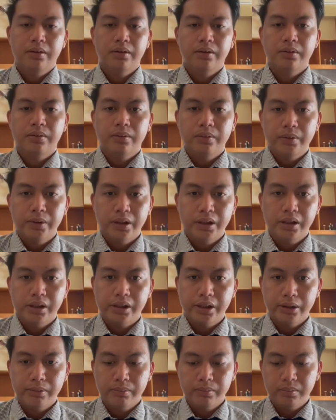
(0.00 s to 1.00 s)
We
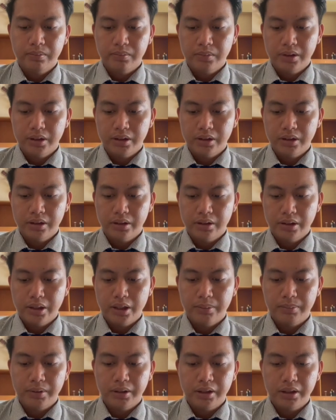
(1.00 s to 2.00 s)
assume the
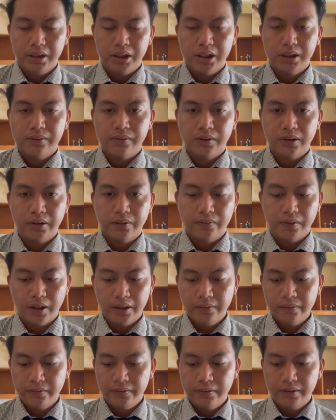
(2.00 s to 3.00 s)
depth is 45.
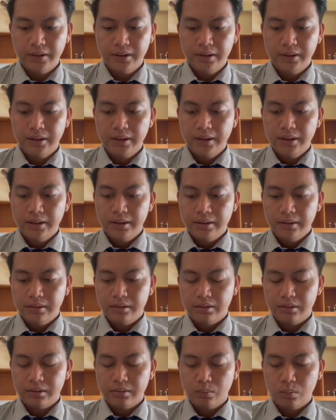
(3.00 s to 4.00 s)

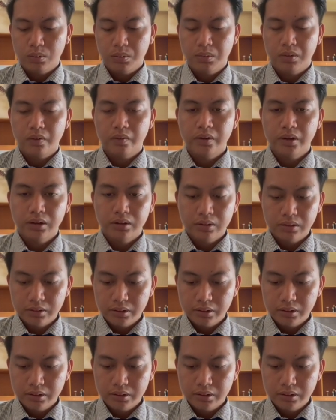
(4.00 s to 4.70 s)
Moving to